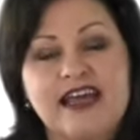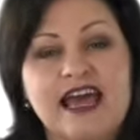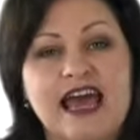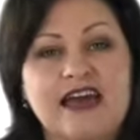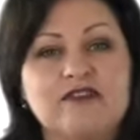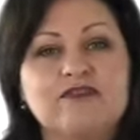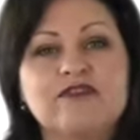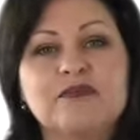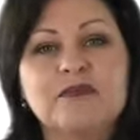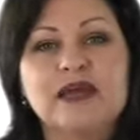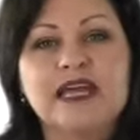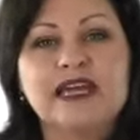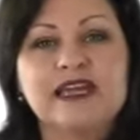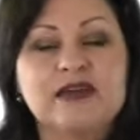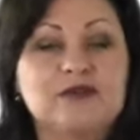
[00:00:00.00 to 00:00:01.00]
And for
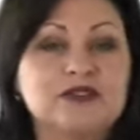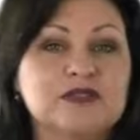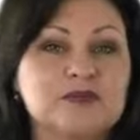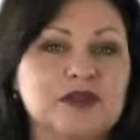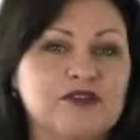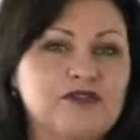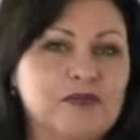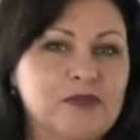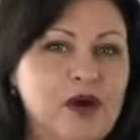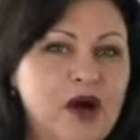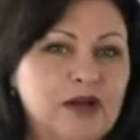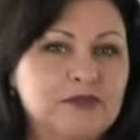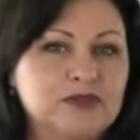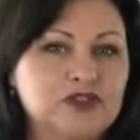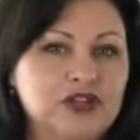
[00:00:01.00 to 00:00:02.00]
me, it was a bit of a
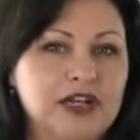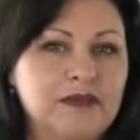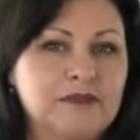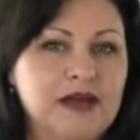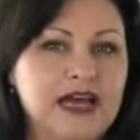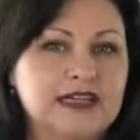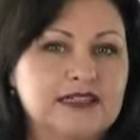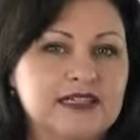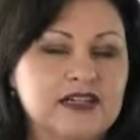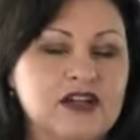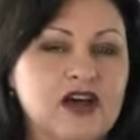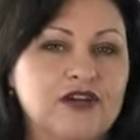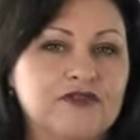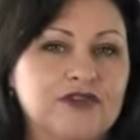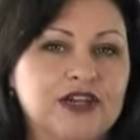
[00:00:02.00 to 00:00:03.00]
pipe dream until
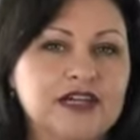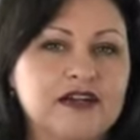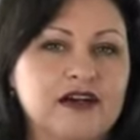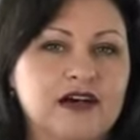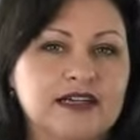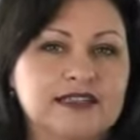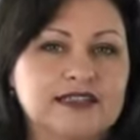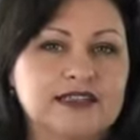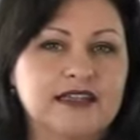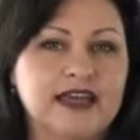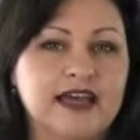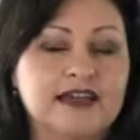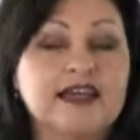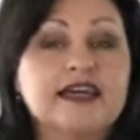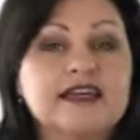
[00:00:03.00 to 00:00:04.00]
I realised
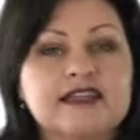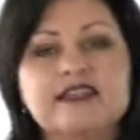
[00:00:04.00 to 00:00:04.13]
that